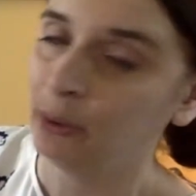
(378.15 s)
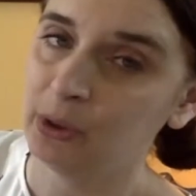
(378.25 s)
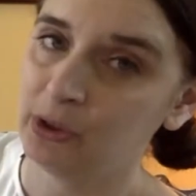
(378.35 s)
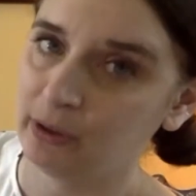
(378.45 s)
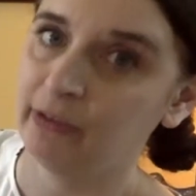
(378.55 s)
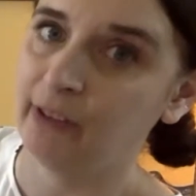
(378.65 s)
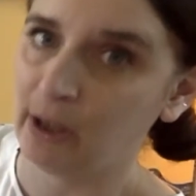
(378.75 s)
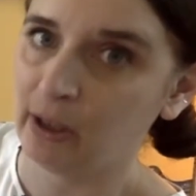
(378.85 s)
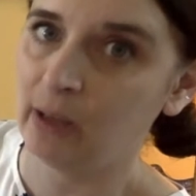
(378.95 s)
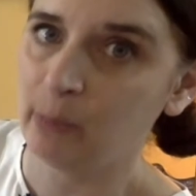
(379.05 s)
which are
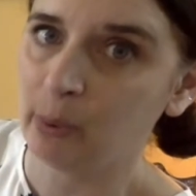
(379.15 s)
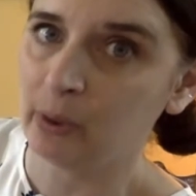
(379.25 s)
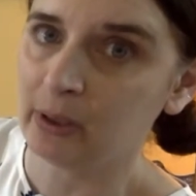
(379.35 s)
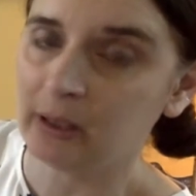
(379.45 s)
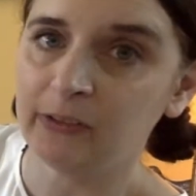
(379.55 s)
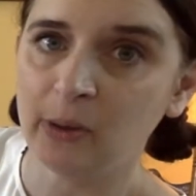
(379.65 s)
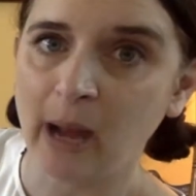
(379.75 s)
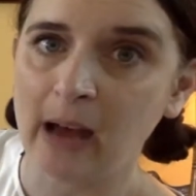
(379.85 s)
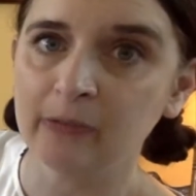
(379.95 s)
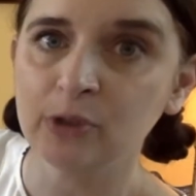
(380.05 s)
very important if you
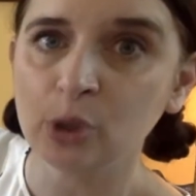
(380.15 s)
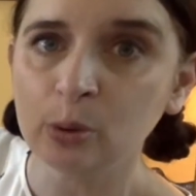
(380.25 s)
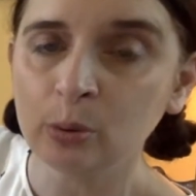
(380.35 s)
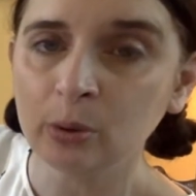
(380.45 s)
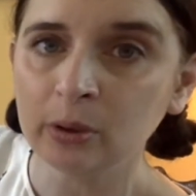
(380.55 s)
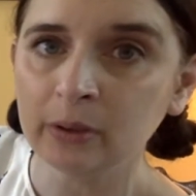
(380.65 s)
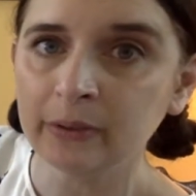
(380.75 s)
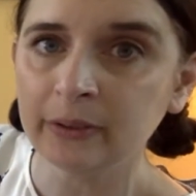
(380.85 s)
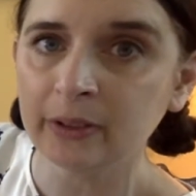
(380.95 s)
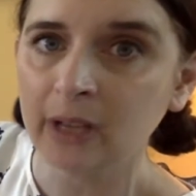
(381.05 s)
have
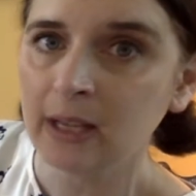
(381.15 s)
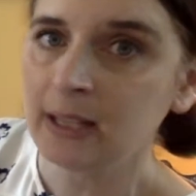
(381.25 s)
tools